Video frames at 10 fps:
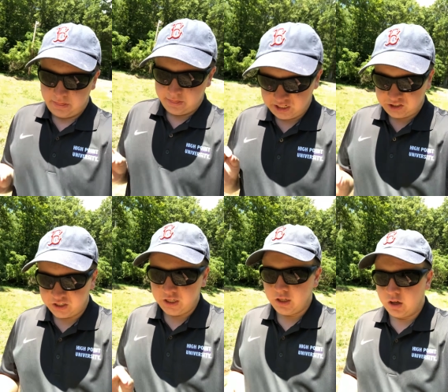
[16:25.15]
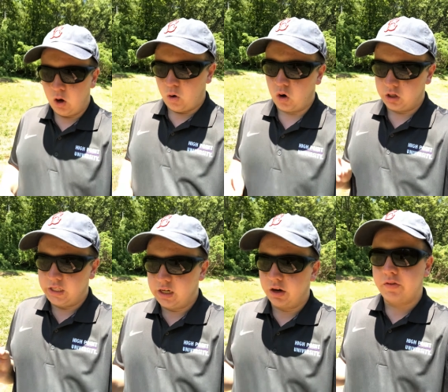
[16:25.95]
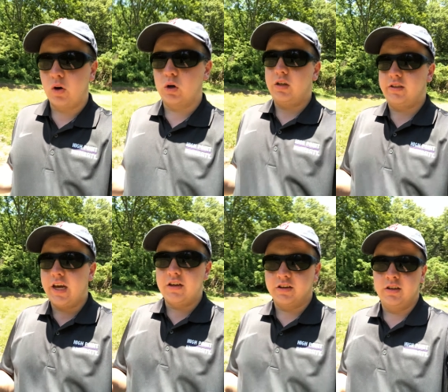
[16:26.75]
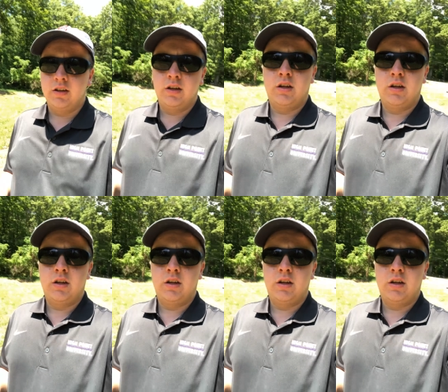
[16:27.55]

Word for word: the CEO or a leader of an organization